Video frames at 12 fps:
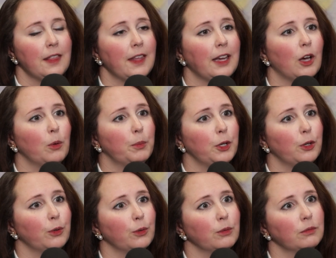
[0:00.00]
and they help
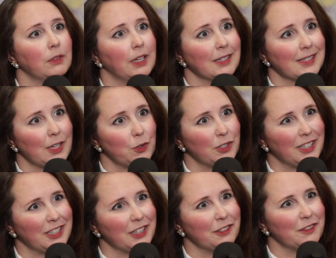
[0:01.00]
you get settled
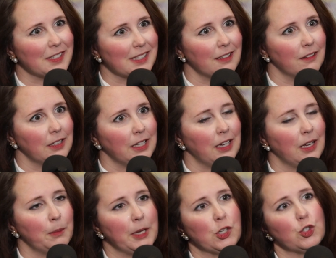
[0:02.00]
into the facility
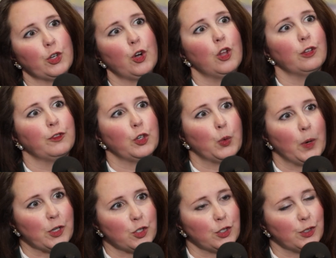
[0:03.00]
and make sure all of your
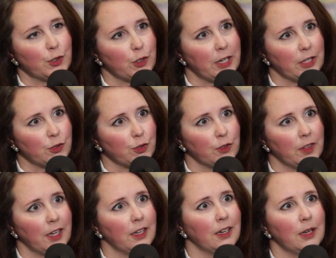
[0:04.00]
questions are answered
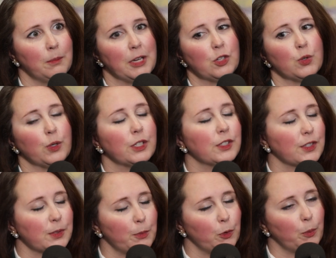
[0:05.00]
then, and make sure it's a
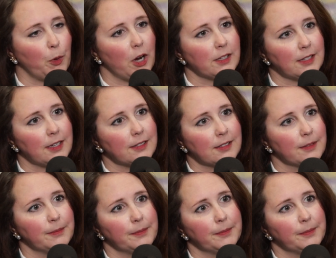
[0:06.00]
smooth process.